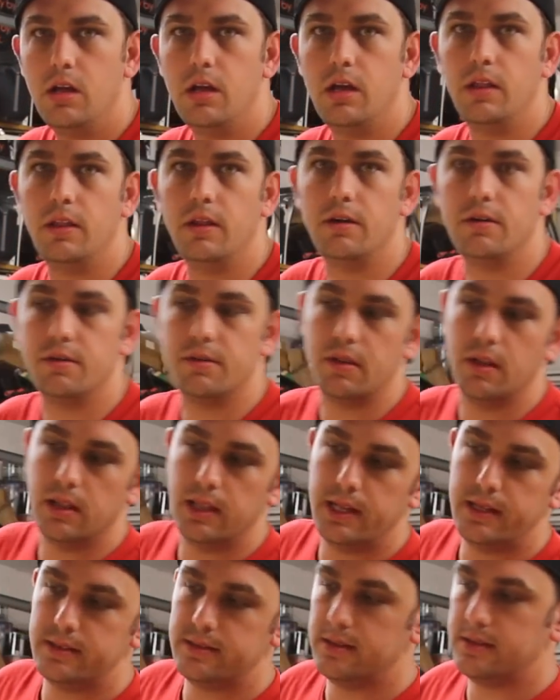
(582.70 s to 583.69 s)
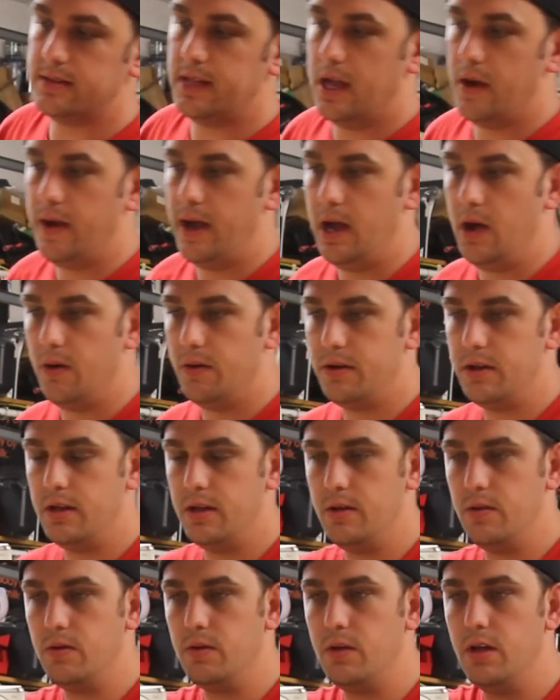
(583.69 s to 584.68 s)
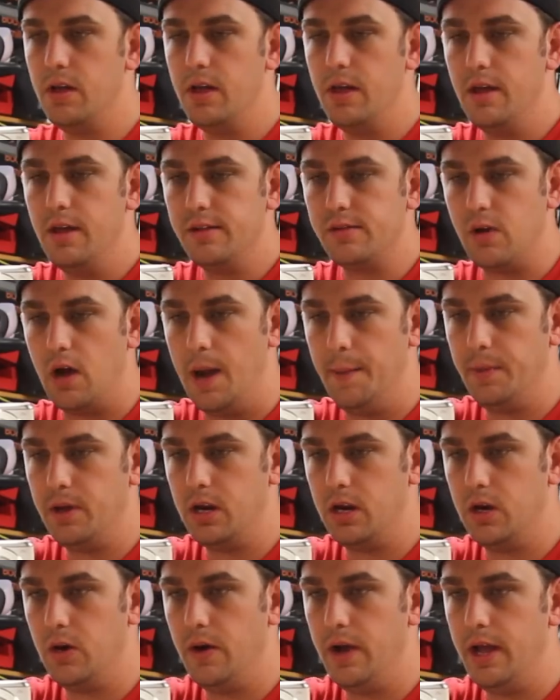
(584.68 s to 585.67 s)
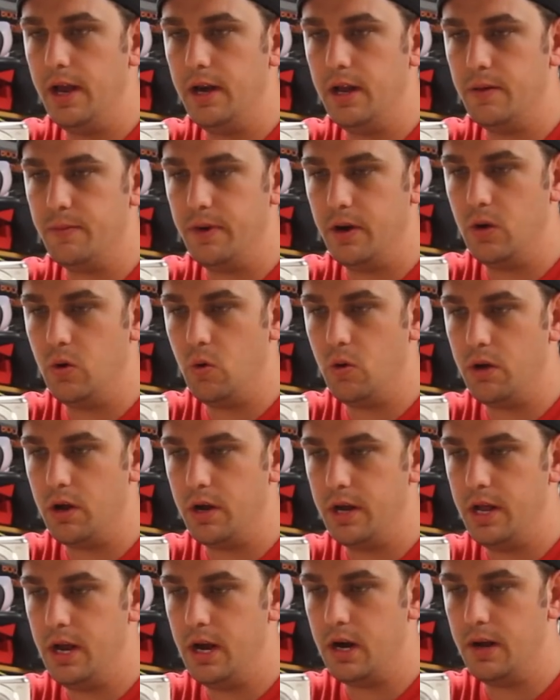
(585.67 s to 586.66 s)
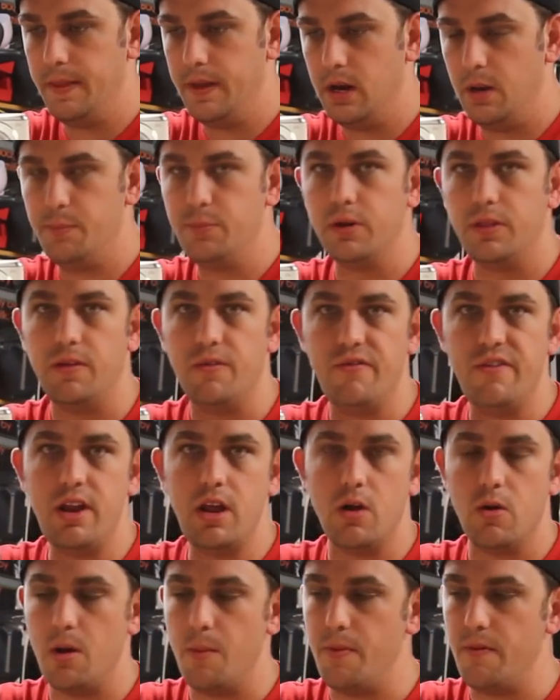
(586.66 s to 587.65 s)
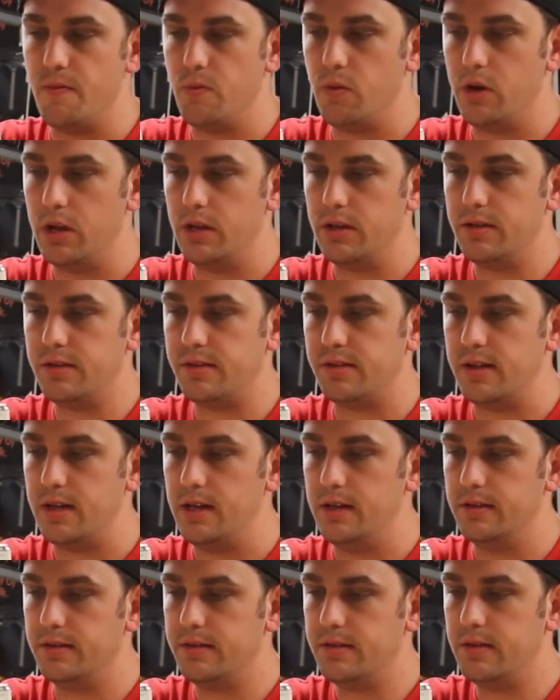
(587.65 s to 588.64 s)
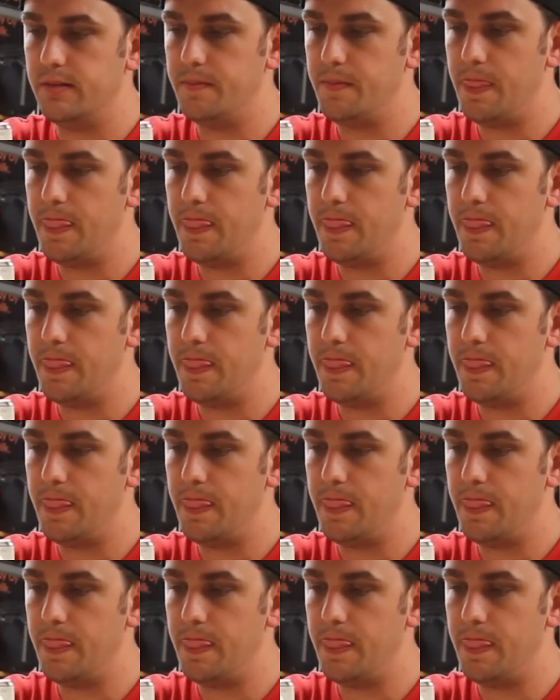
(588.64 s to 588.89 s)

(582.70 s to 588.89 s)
And there, the lens is now out. So I'm going to go ahead and hit record on here, and then I'll put the video up of what it sees.